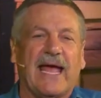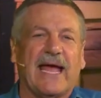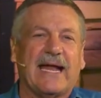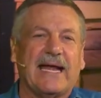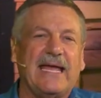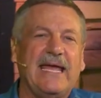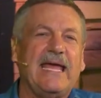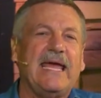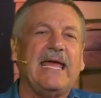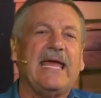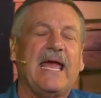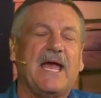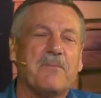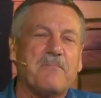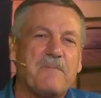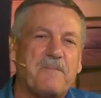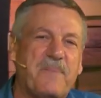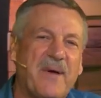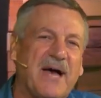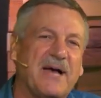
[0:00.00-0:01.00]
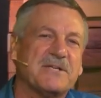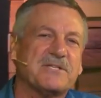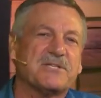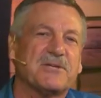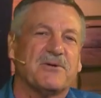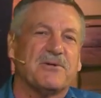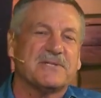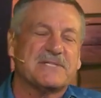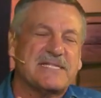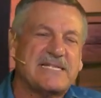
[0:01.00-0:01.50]
and he
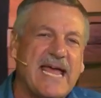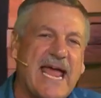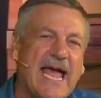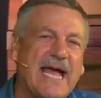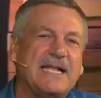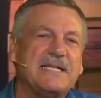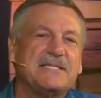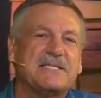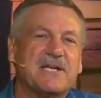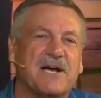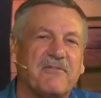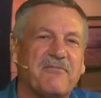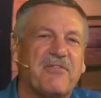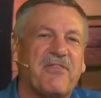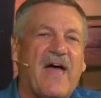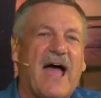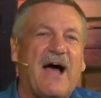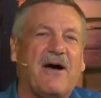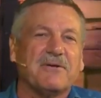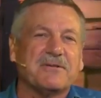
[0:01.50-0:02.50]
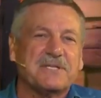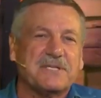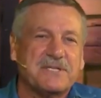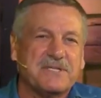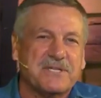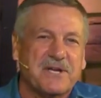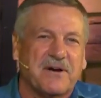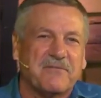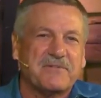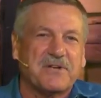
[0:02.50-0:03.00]
embezzled tens of
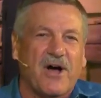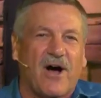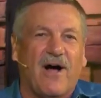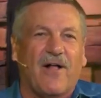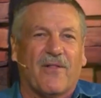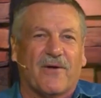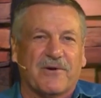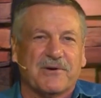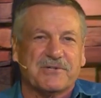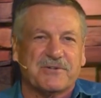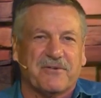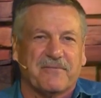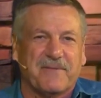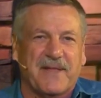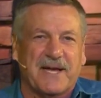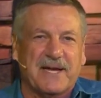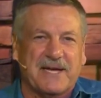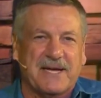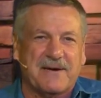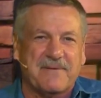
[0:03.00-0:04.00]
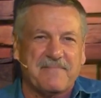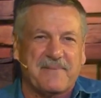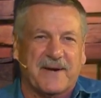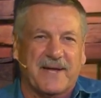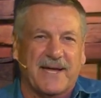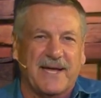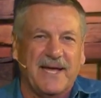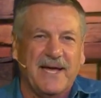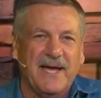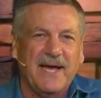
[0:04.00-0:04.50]
thousands of dollars from that
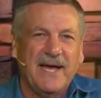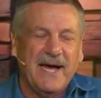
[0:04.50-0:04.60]
company